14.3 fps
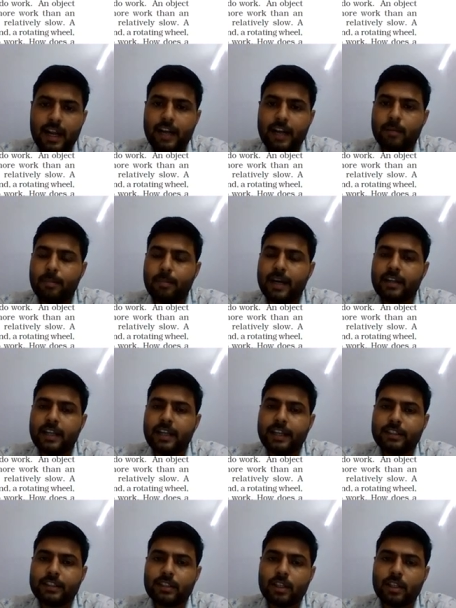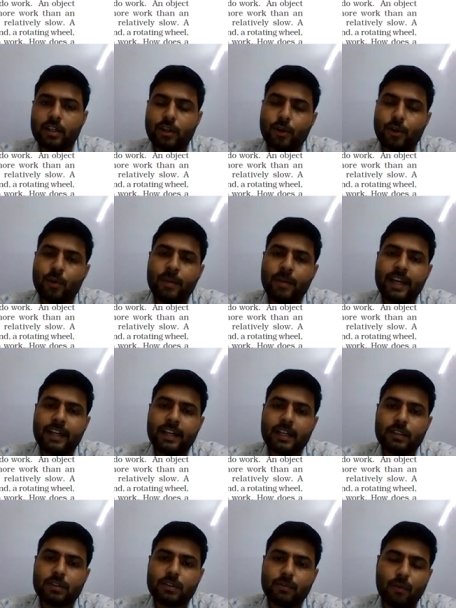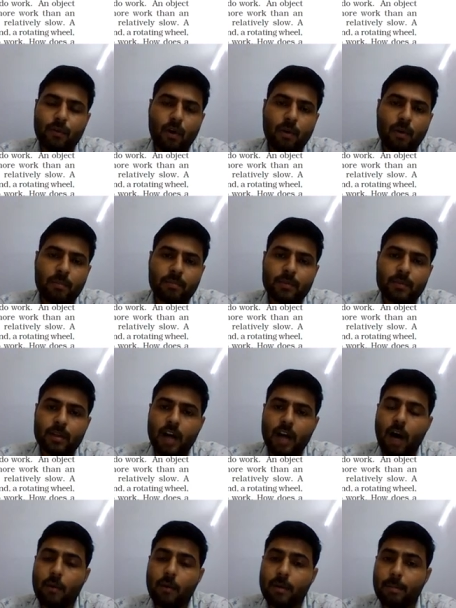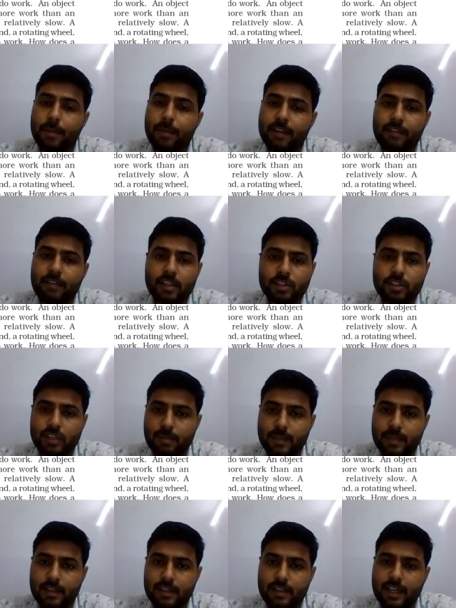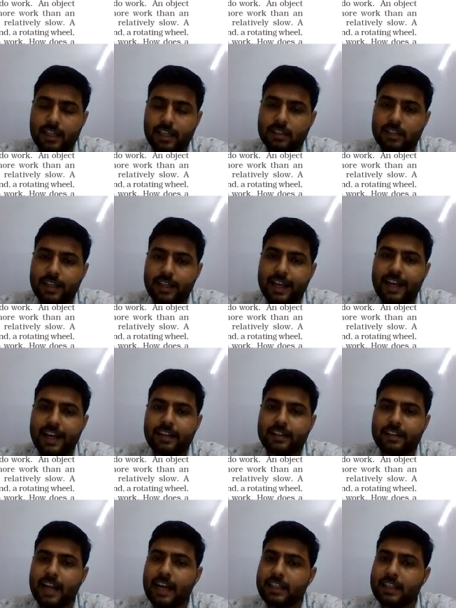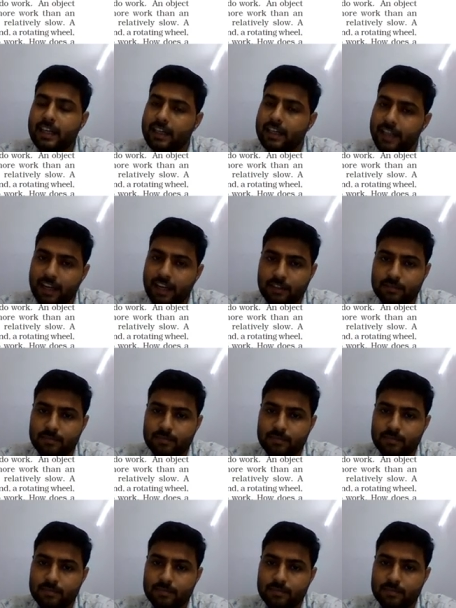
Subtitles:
and practice numericals from our previous chapter, that is 8, 9 and 10.